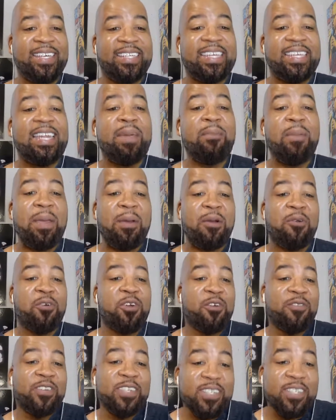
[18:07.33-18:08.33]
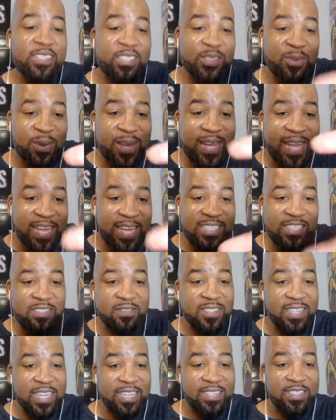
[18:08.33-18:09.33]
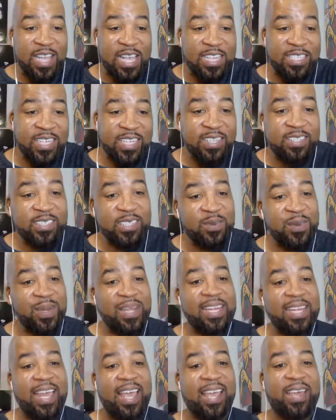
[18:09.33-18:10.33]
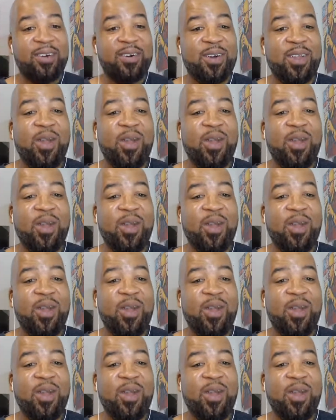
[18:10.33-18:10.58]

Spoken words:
Then the man went over to the screen and shut the screen down.